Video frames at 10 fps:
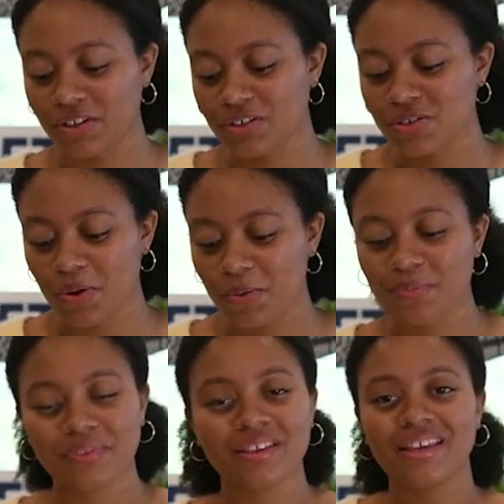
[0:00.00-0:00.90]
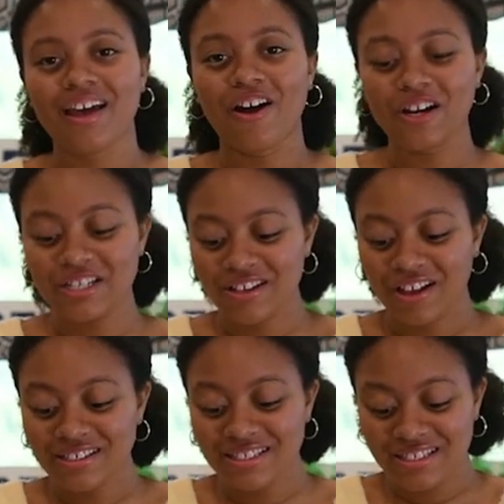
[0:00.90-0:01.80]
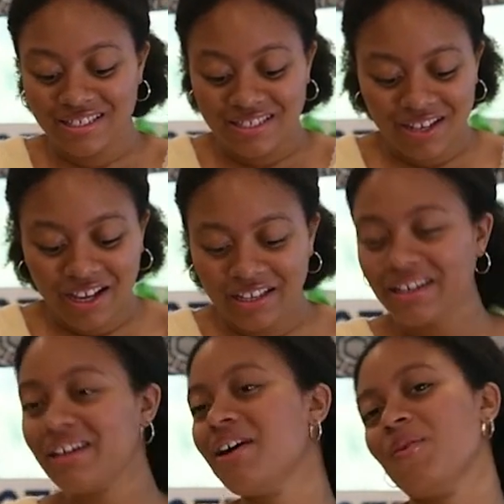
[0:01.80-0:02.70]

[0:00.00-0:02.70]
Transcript: So our sauce is done.